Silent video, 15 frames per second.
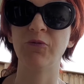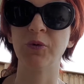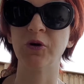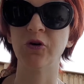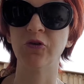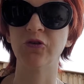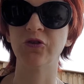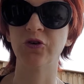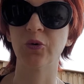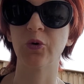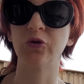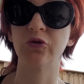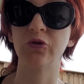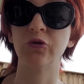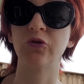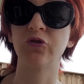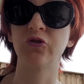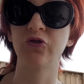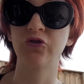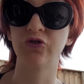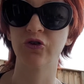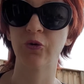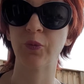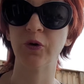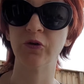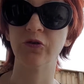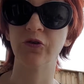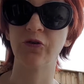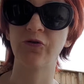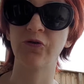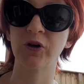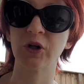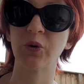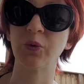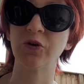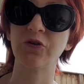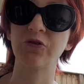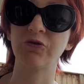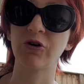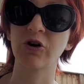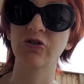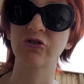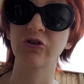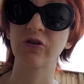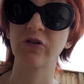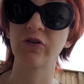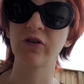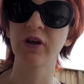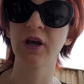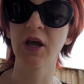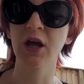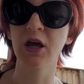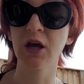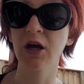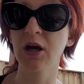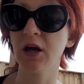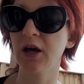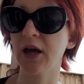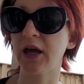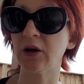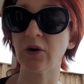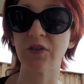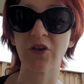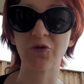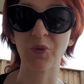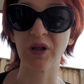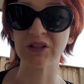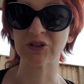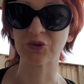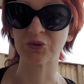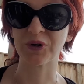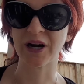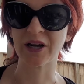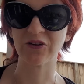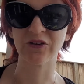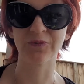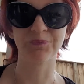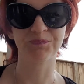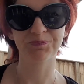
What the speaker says: because you are too stupid to follow instructions. Anyway, that's my little rant.